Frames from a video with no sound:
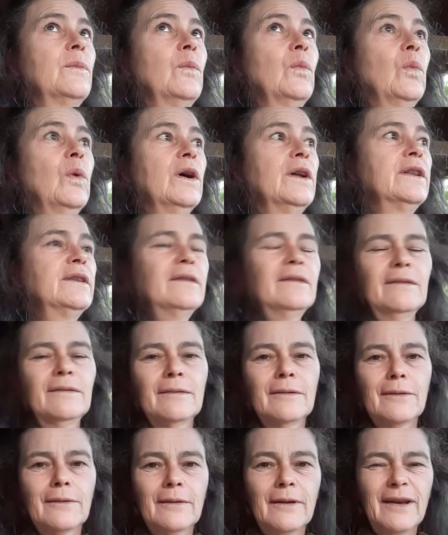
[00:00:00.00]
One
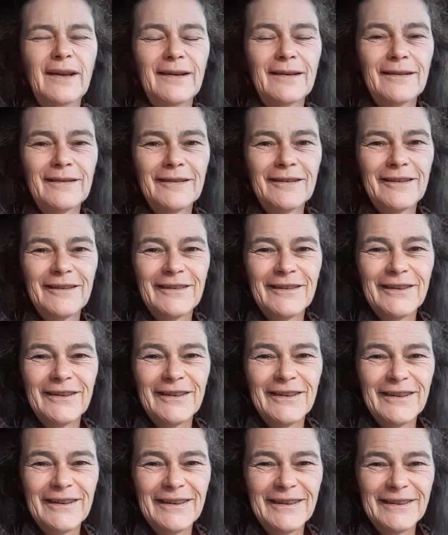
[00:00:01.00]
thing
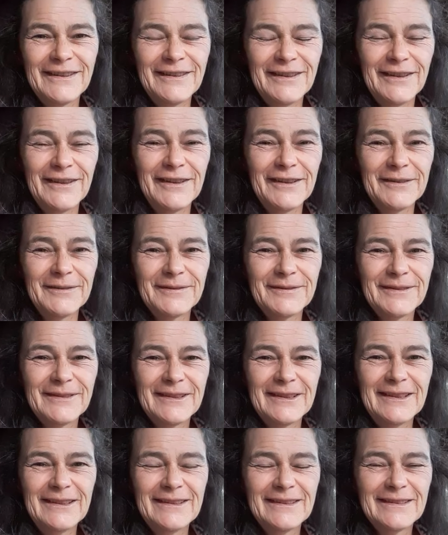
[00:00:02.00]
at a time.
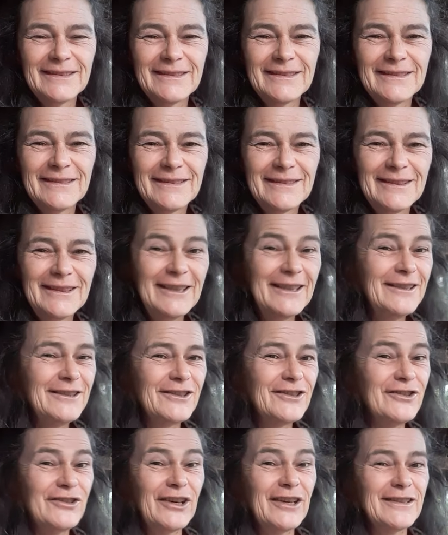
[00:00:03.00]
I can't
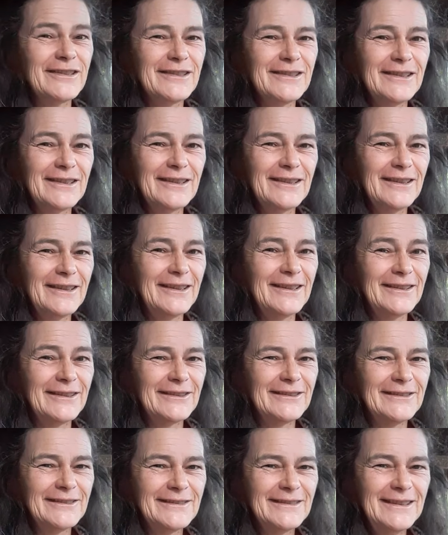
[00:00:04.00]
stress
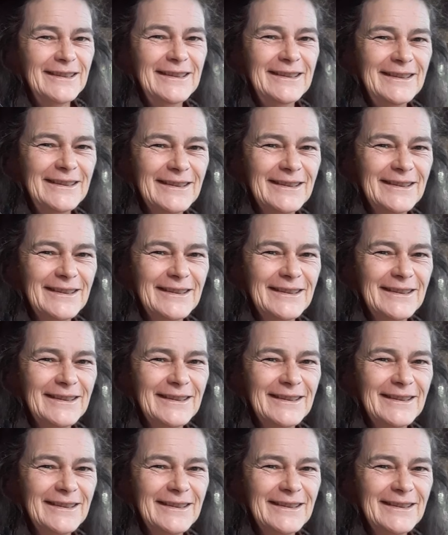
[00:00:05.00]
either.